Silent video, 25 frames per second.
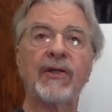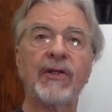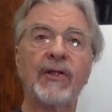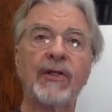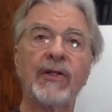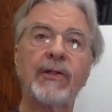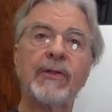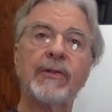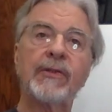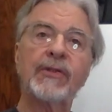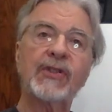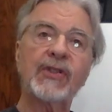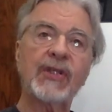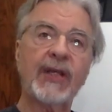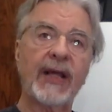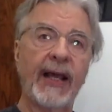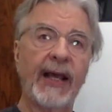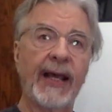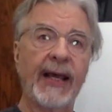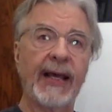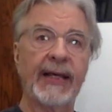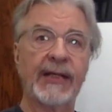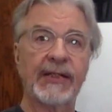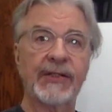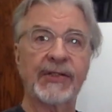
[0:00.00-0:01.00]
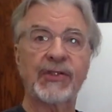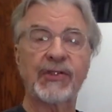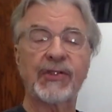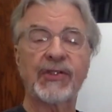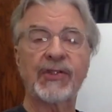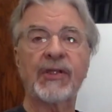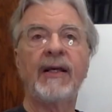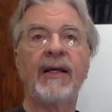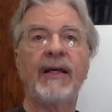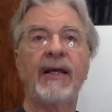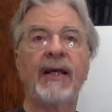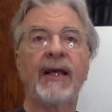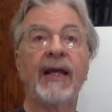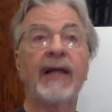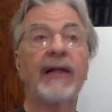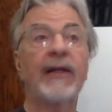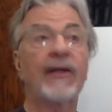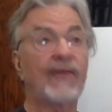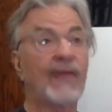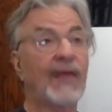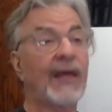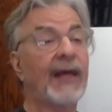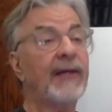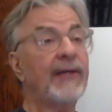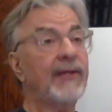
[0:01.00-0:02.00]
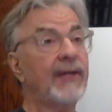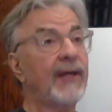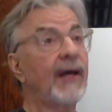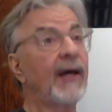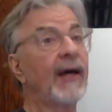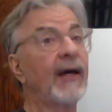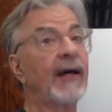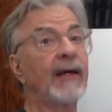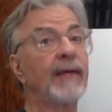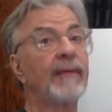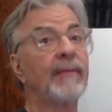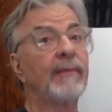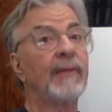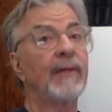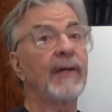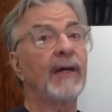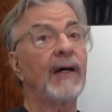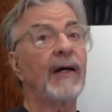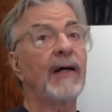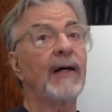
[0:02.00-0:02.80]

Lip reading: newscasts. And at that time,